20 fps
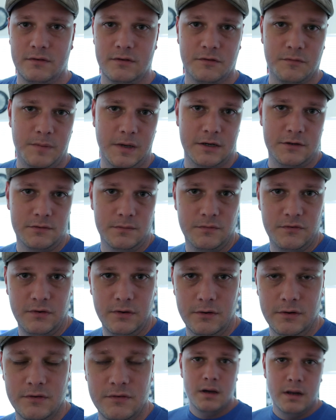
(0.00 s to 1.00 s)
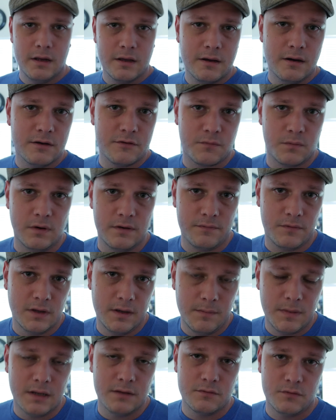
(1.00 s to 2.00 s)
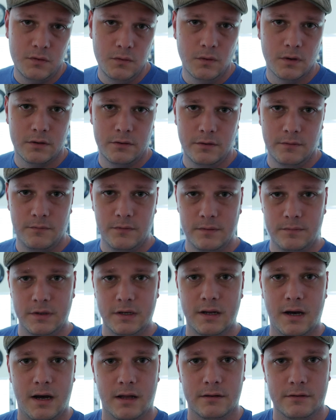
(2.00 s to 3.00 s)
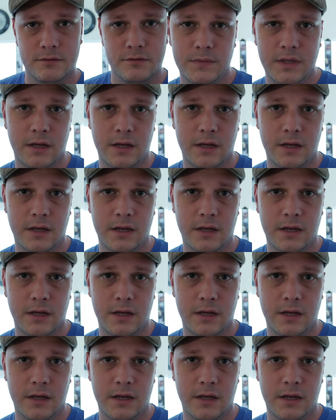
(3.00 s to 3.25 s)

the Spectrum series, and it costs roughly about $250.